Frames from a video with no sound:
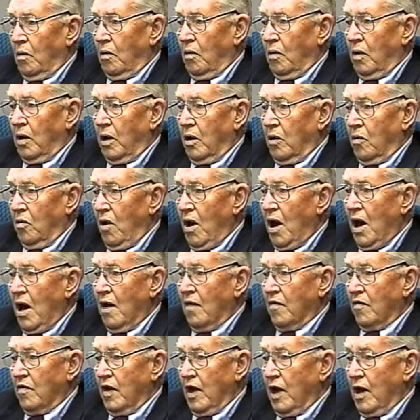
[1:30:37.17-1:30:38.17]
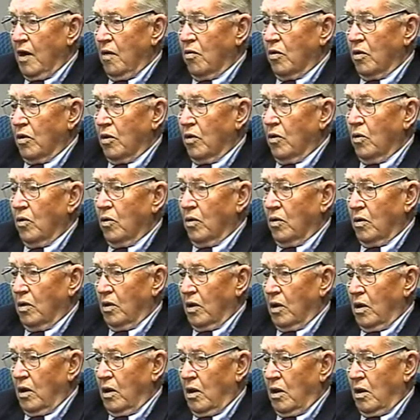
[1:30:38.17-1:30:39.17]
we arrived there with
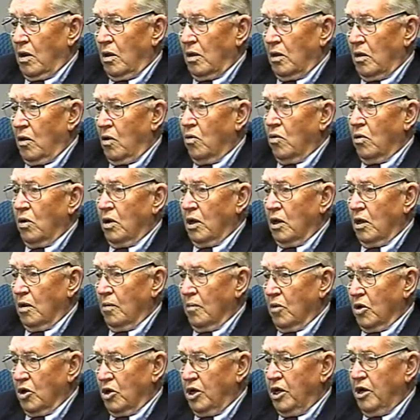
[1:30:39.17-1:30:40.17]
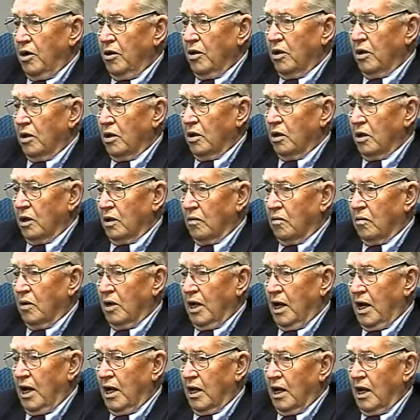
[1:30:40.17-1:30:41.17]
only the material that
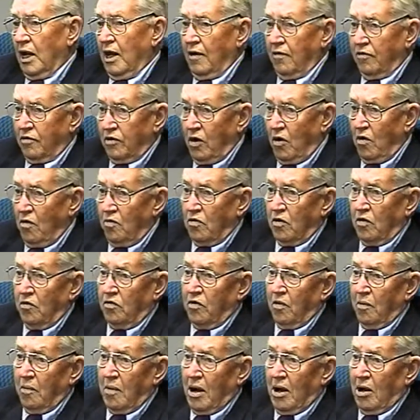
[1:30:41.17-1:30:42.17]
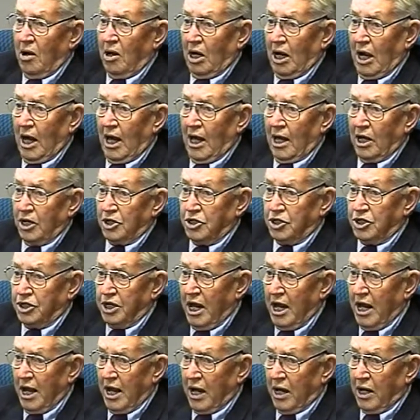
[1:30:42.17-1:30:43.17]
we had left over from our last
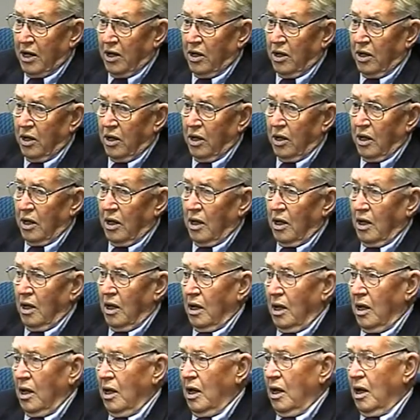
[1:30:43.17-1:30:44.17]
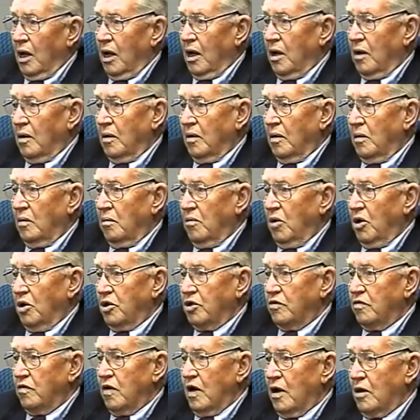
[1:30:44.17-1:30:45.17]
stand, and
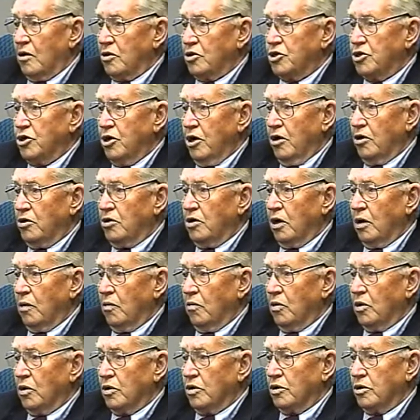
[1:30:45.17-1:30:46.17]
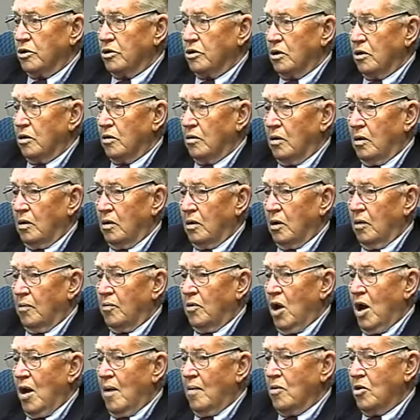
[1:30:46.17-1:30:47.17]
much of our surgery was
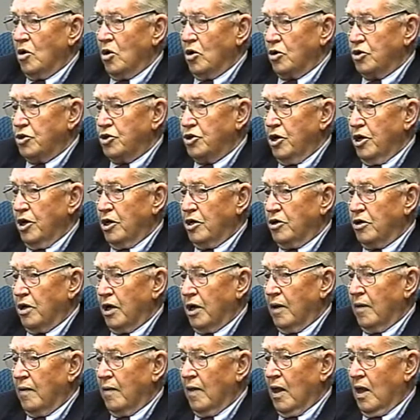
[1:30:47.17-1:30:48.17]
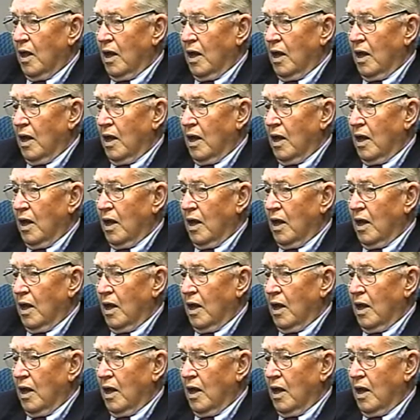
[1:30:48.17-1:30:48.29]
abdominal surgery,